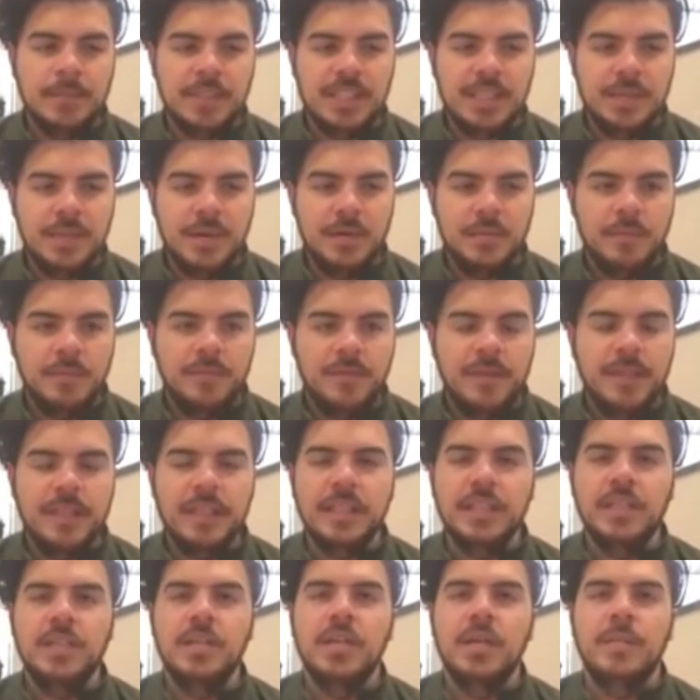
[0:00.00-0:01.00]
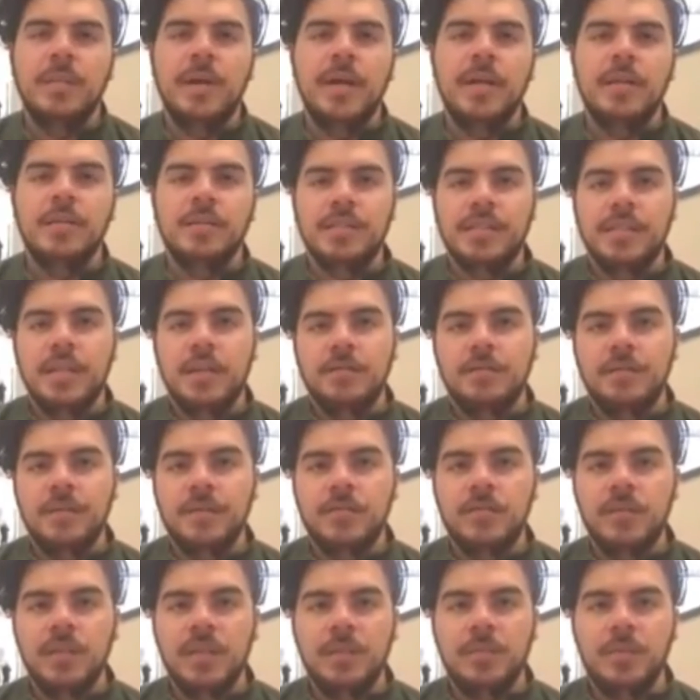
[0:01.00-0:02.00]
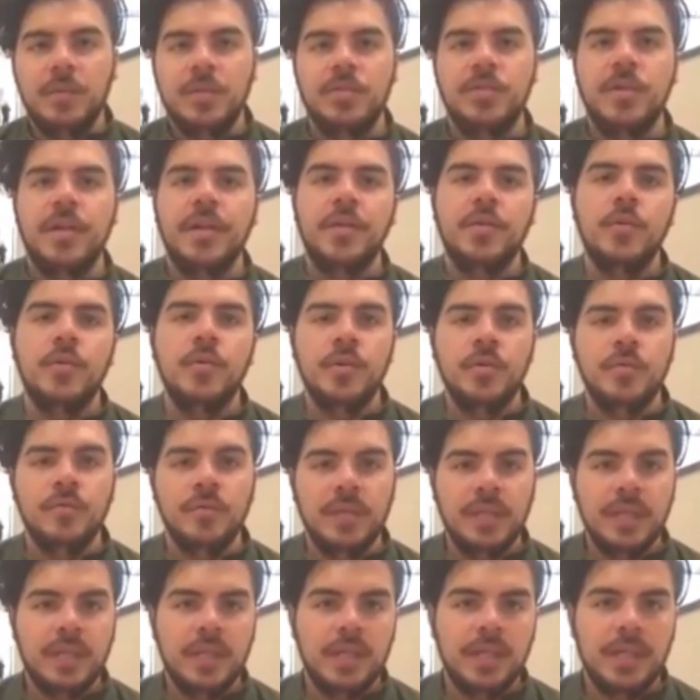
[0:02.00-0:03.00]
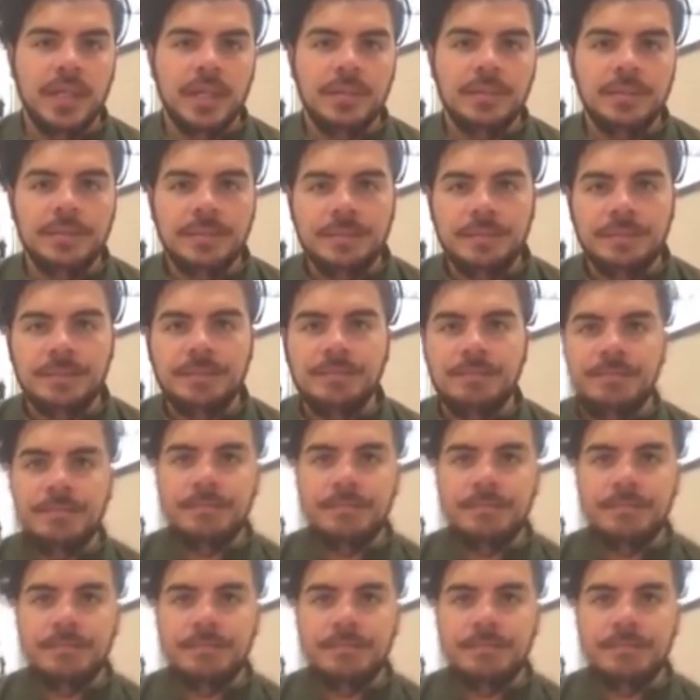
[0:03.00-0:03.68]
just about feeling good about yourself and really portraying who you really are.